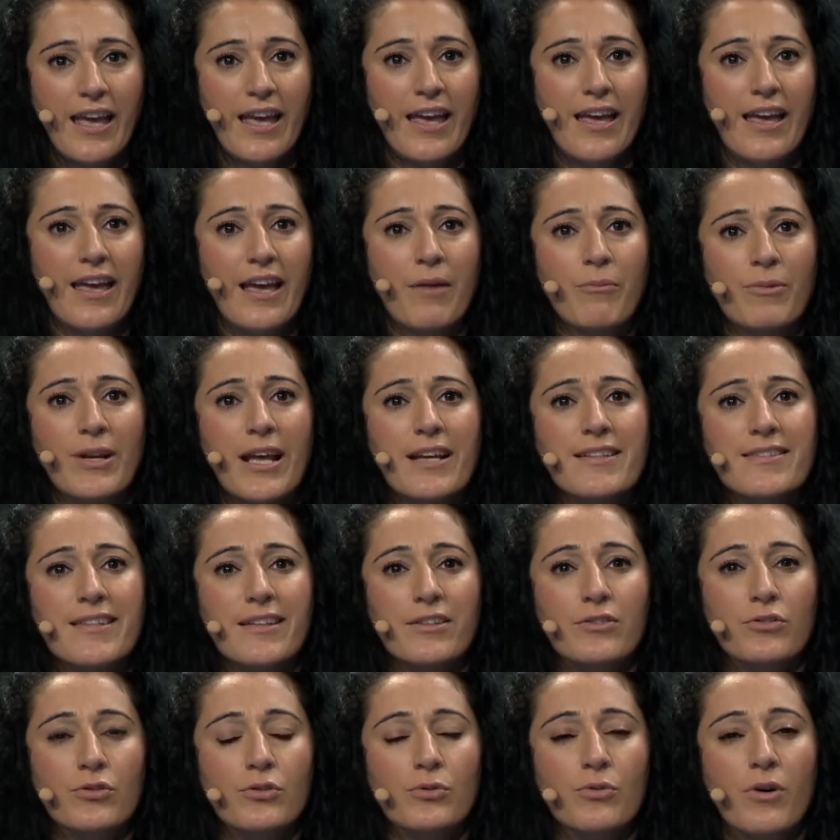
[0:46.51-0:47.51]
And when I
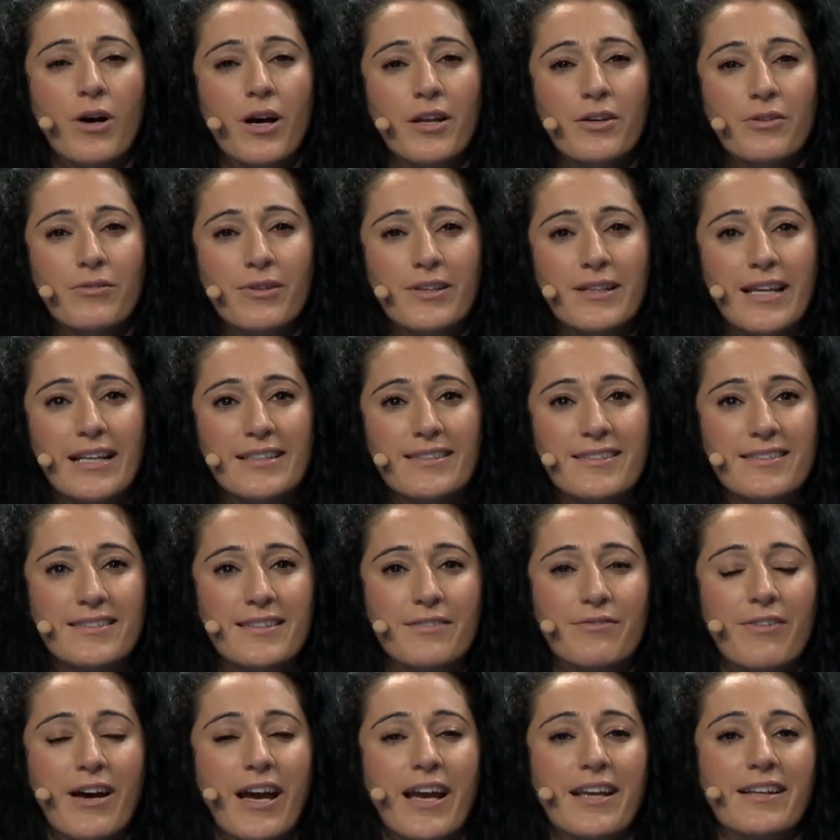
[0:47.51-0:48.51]
say 200, that's
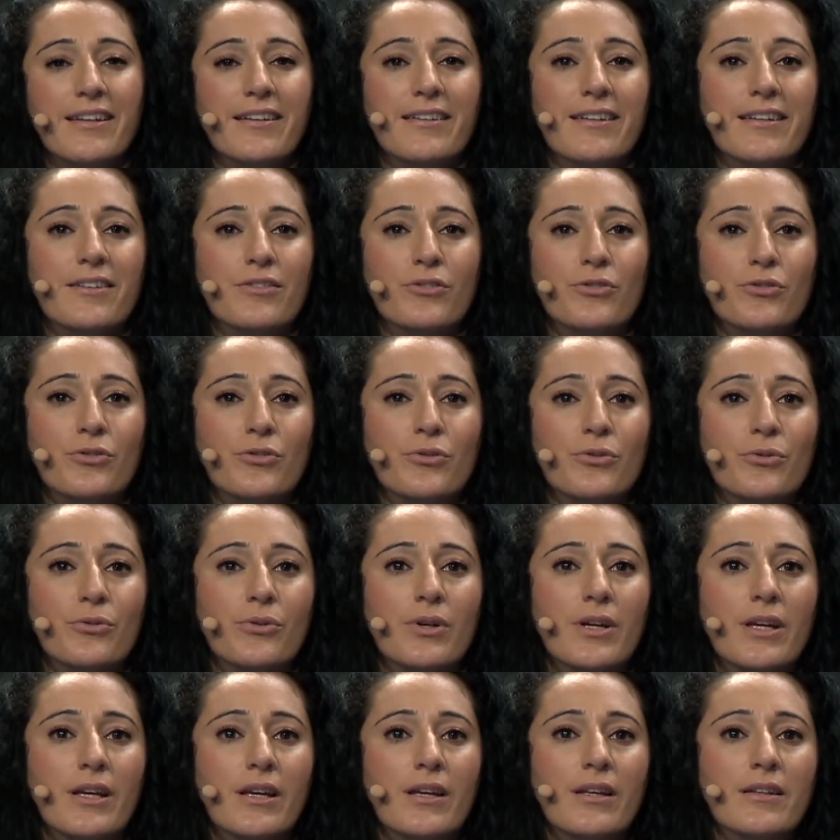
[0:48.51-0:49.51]
divided
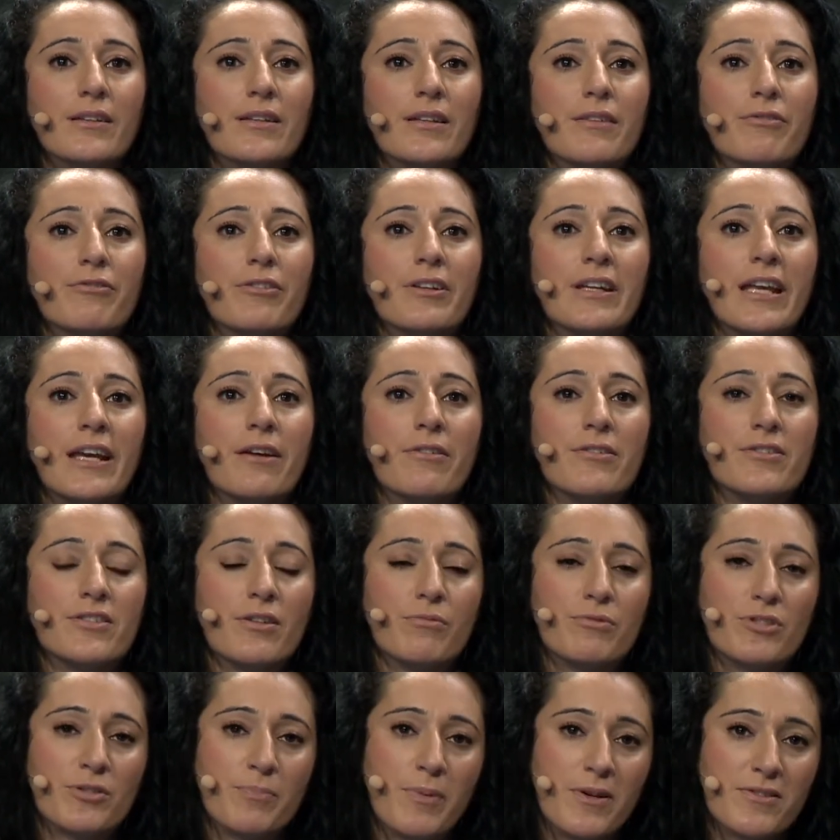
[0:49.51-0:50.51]
into different areas
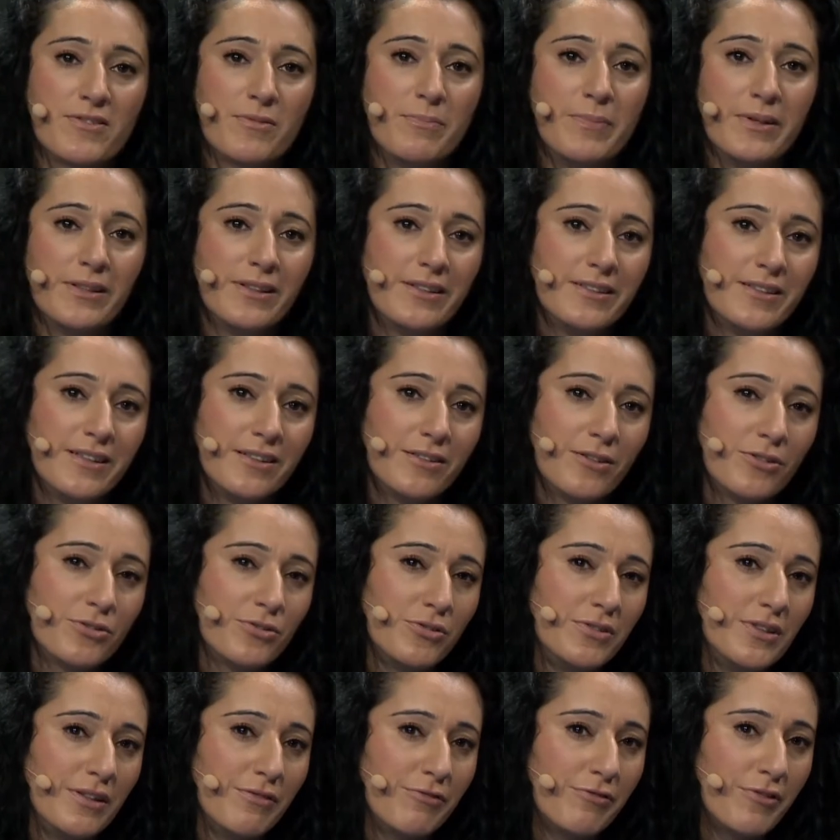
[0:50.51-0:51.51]
of responsibility and
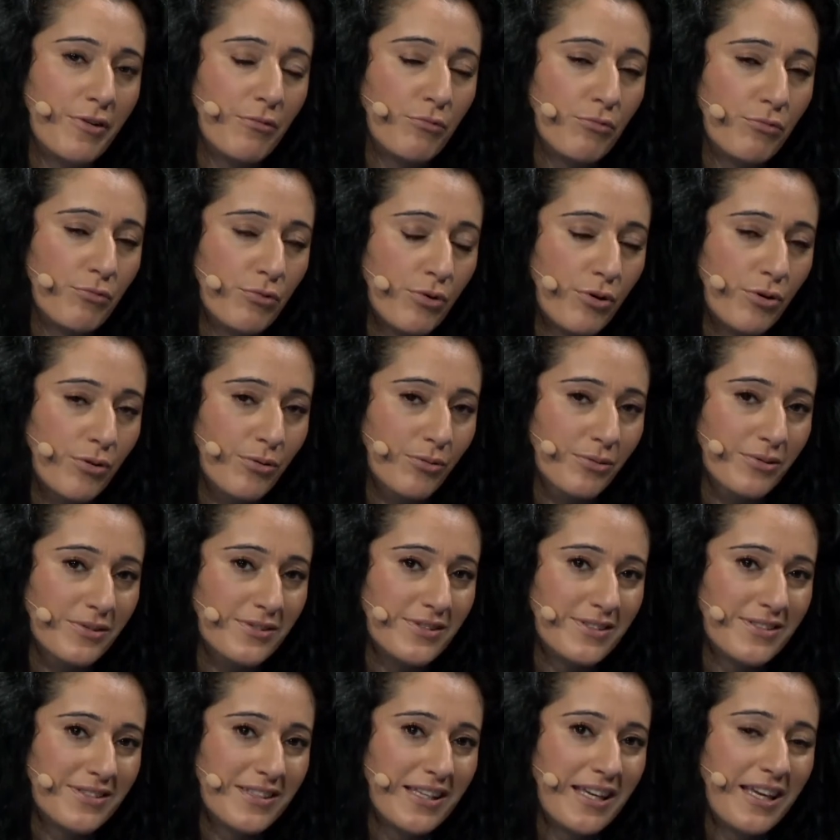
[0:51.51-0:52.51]
also different
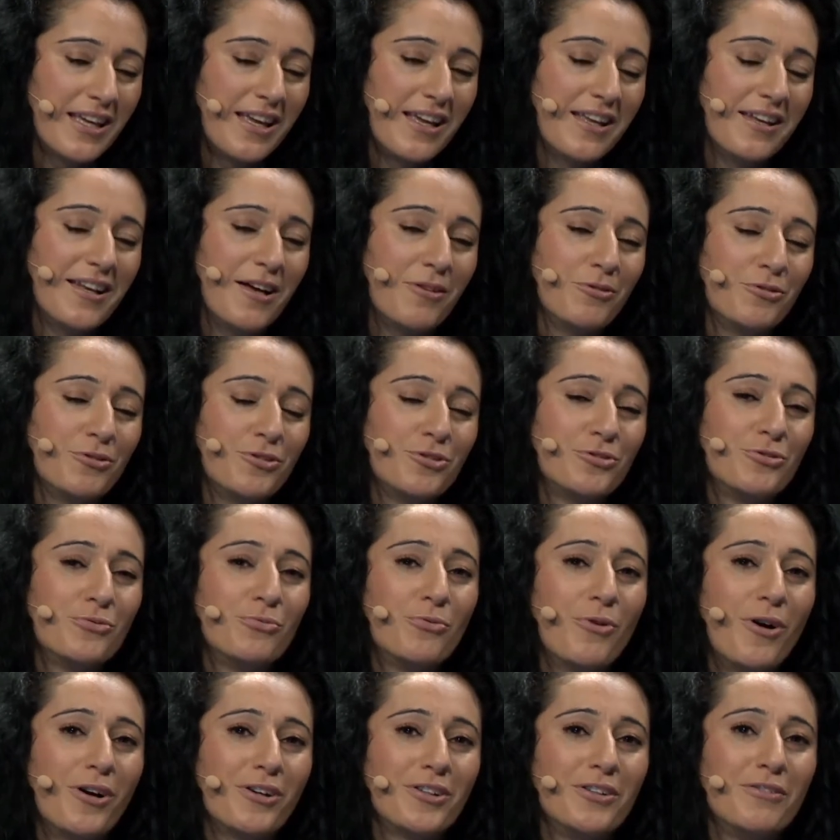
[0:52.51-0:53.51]
roles. Now, just to
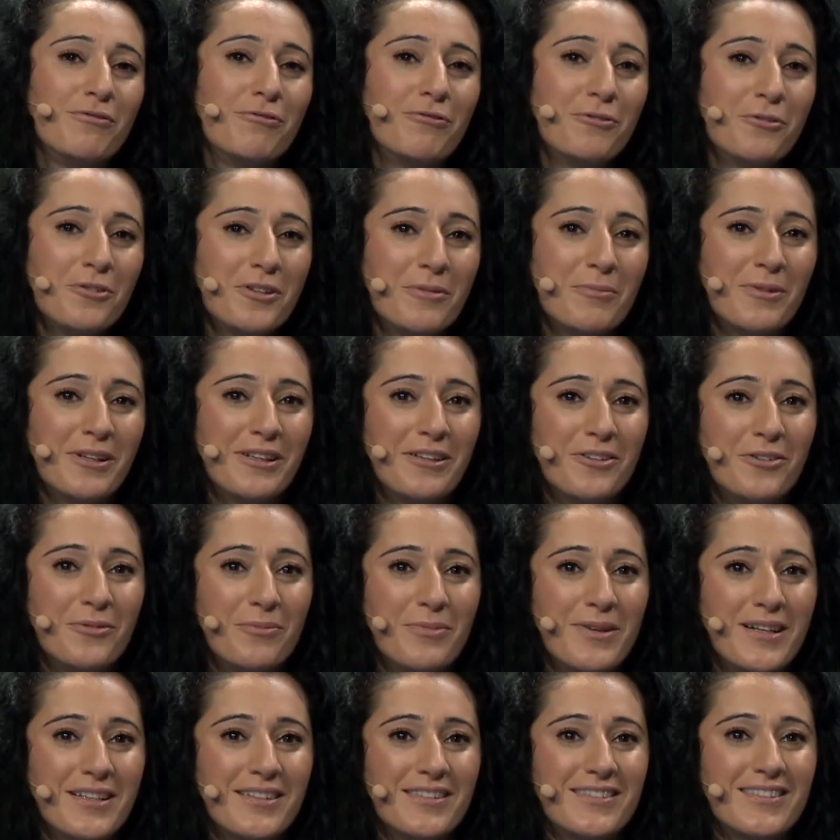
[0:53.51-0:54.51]
walk you through them a little
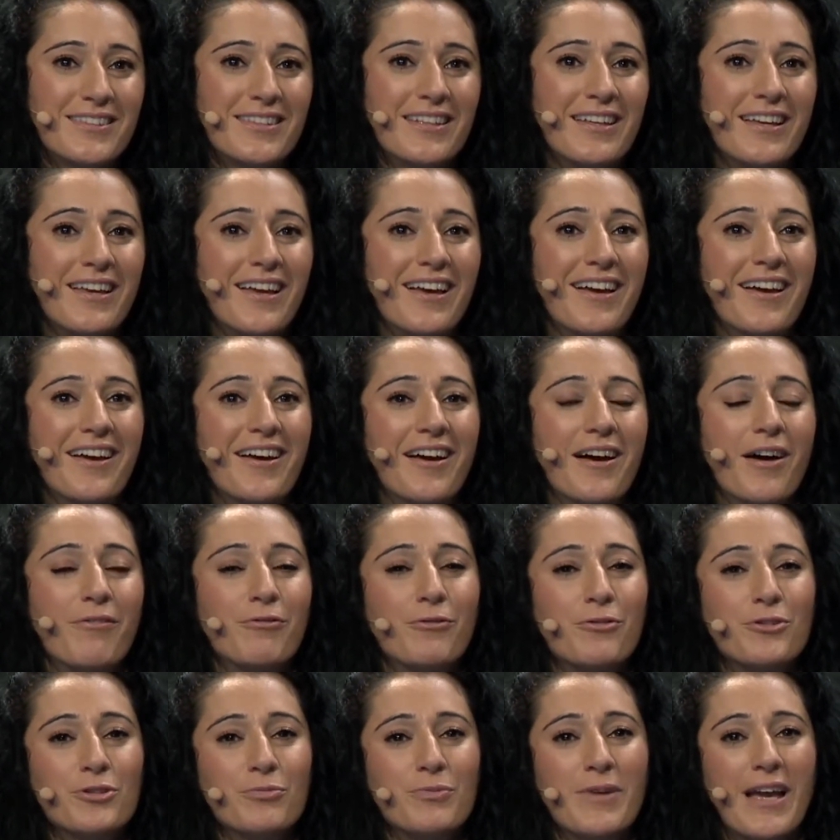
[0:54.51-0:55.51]
bit,
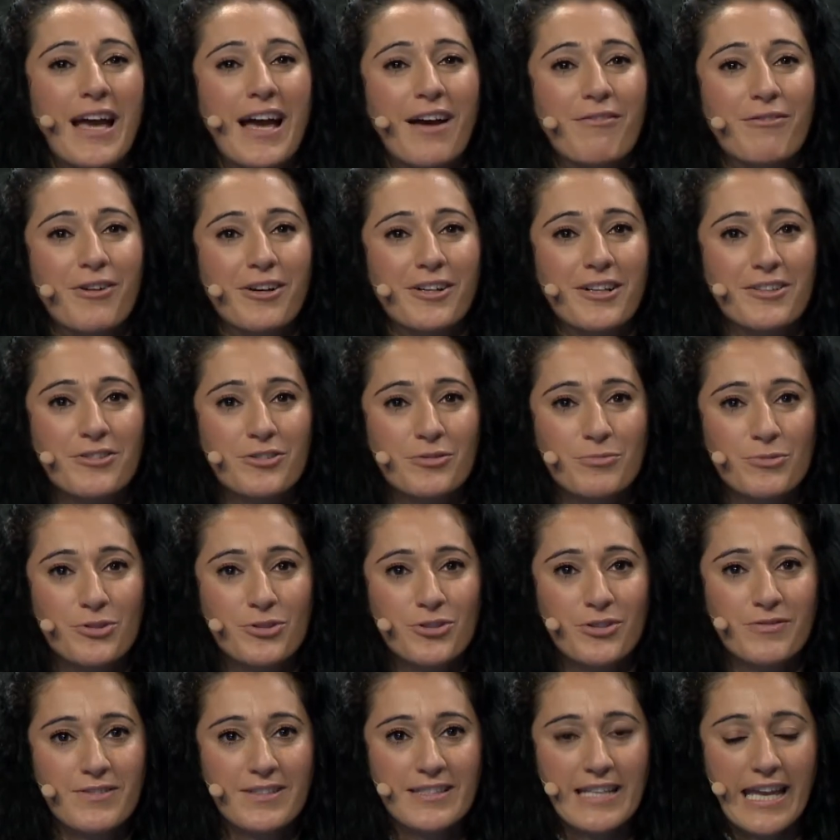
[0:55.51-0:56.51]
of course, we have our customer
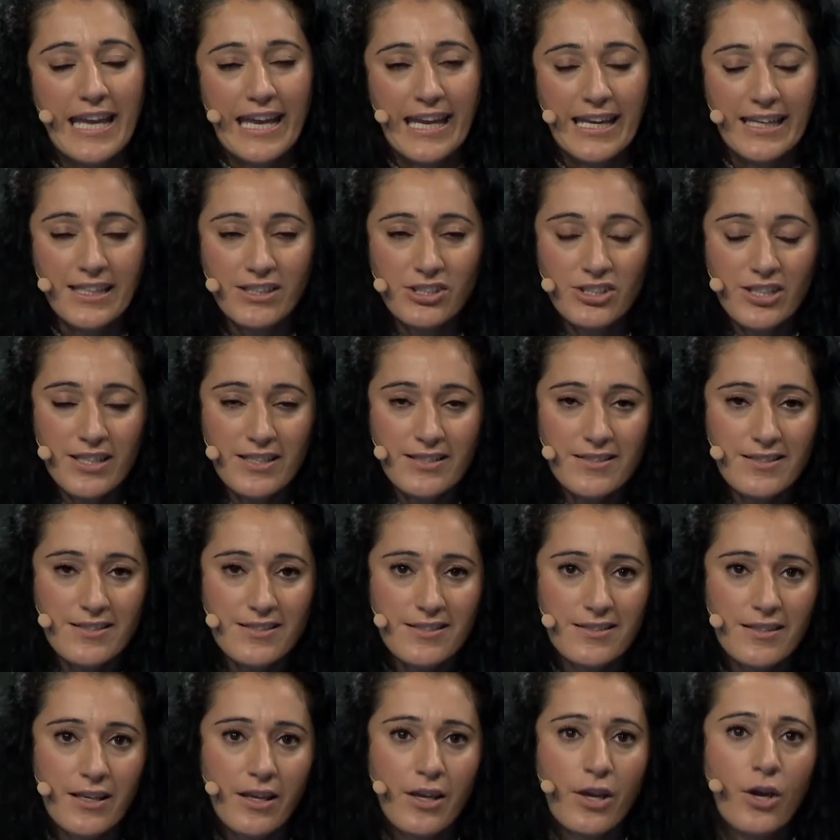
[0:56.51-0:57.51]
service
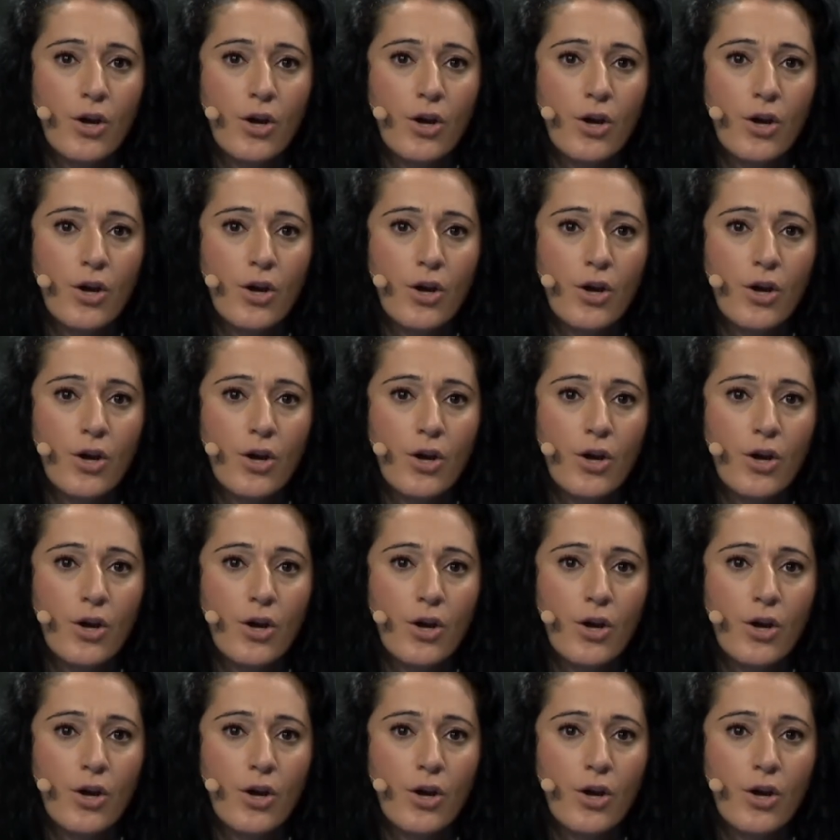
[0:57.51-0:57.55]
agents,